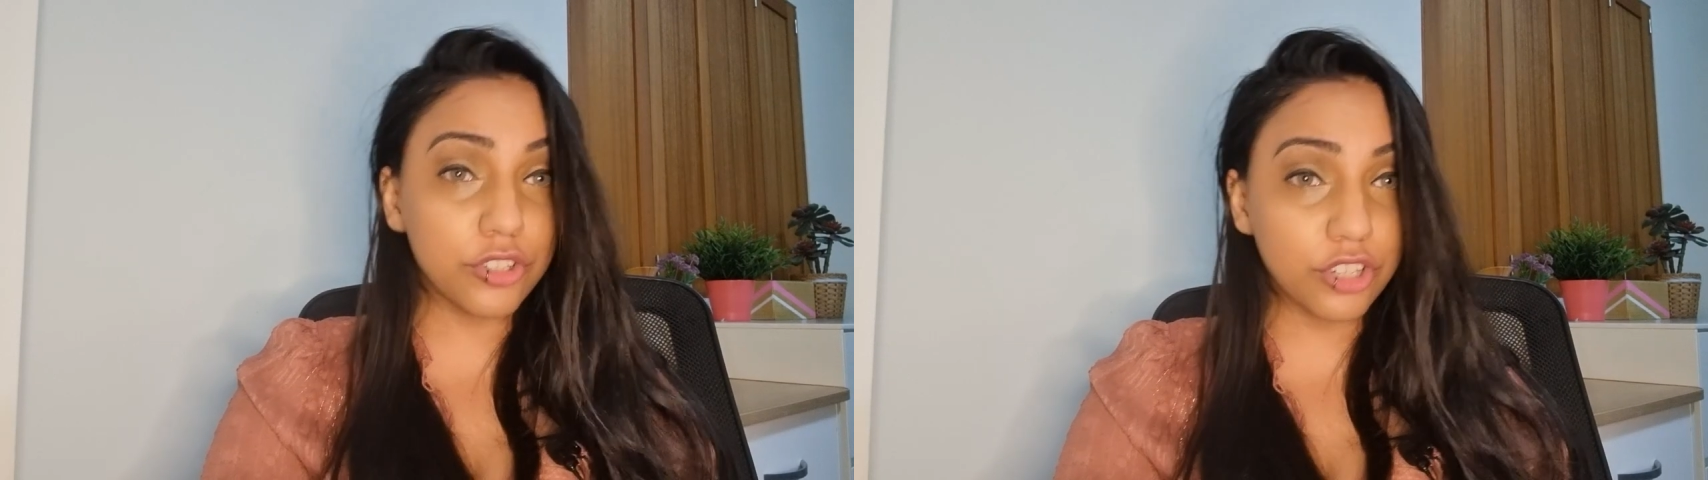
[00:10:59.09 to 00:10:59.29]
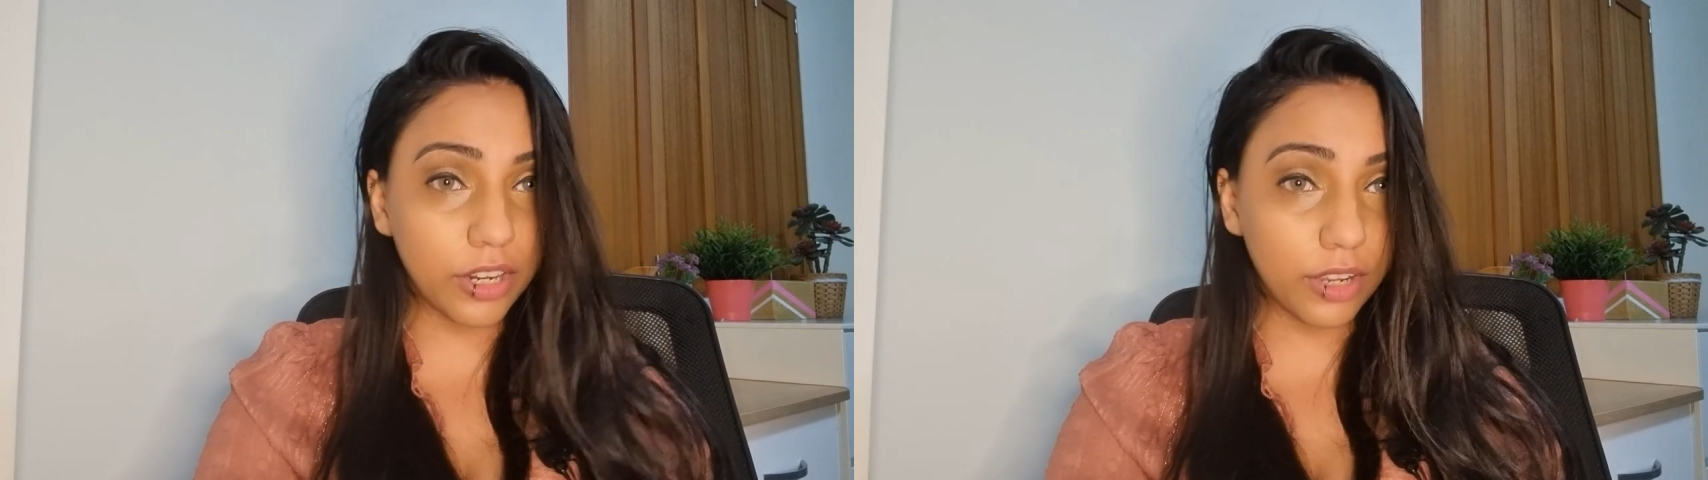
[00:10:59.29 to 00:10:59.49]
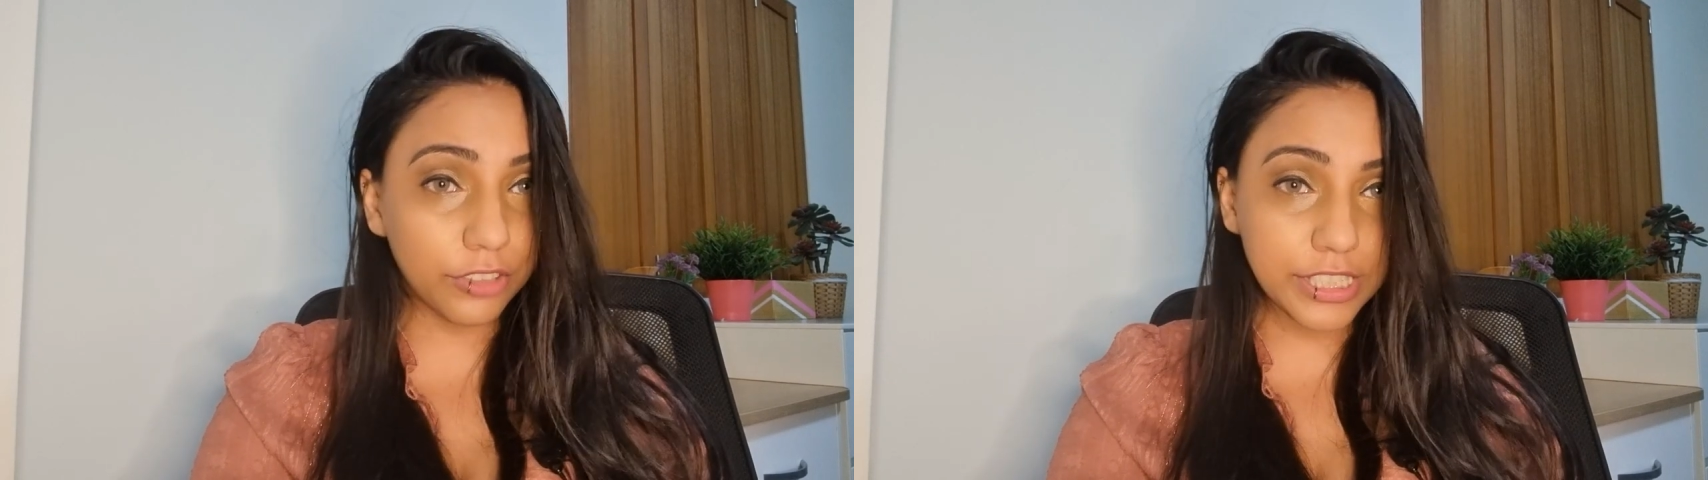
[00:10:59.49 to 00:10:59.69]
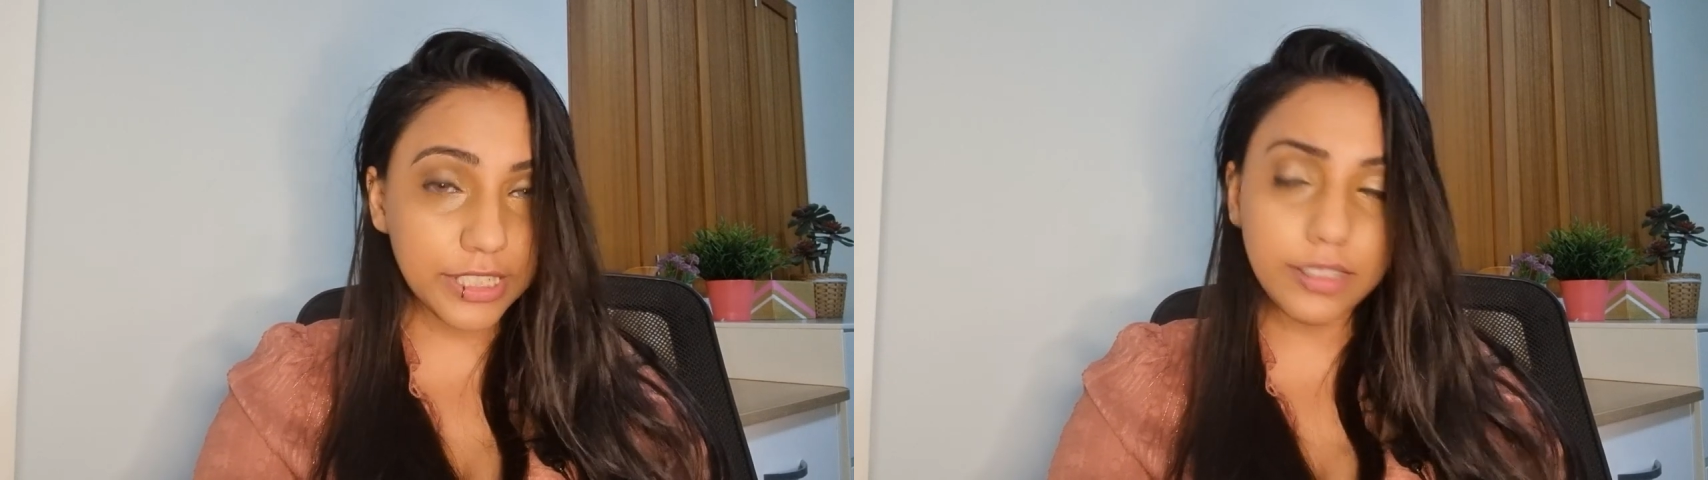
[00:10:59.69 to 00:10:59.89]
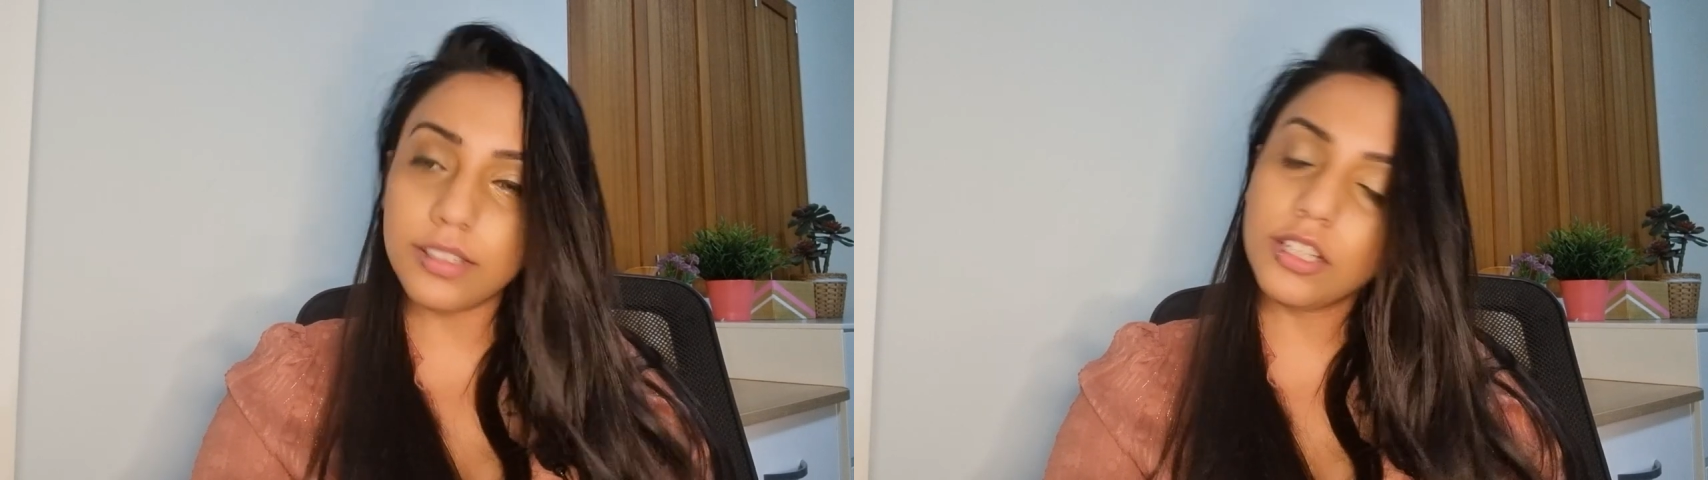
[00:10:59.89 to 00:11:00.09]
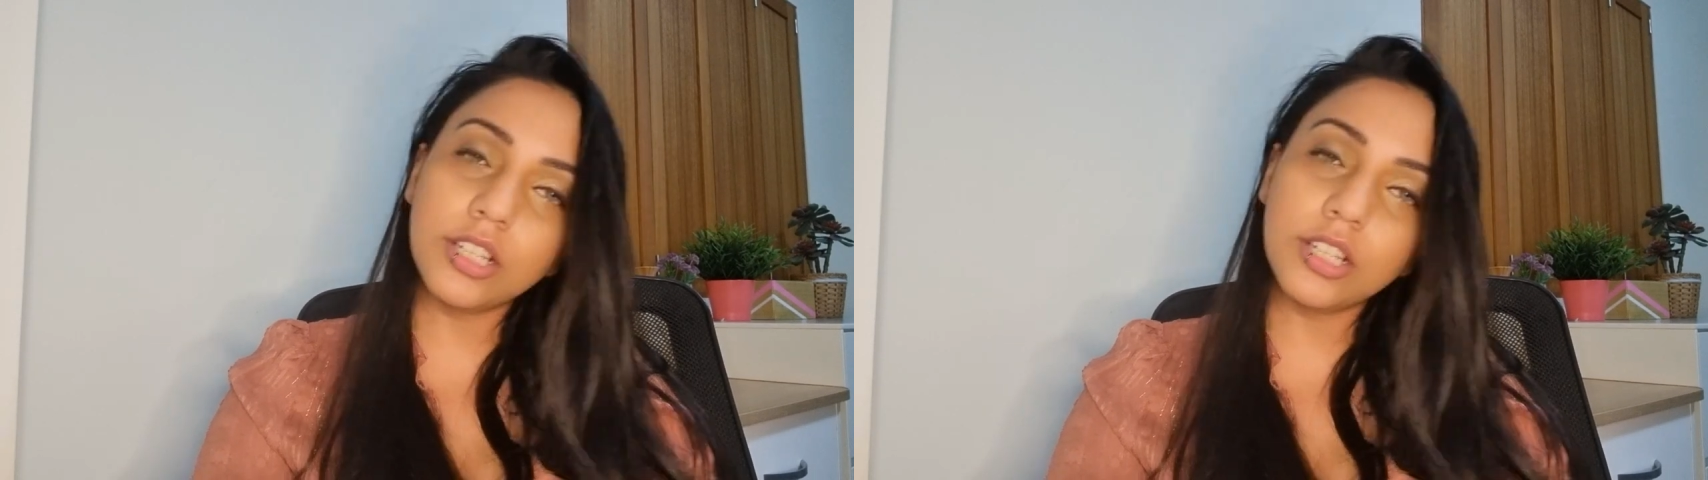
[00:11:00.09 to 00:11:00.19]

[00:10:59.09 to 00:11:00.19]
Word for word: which I never did.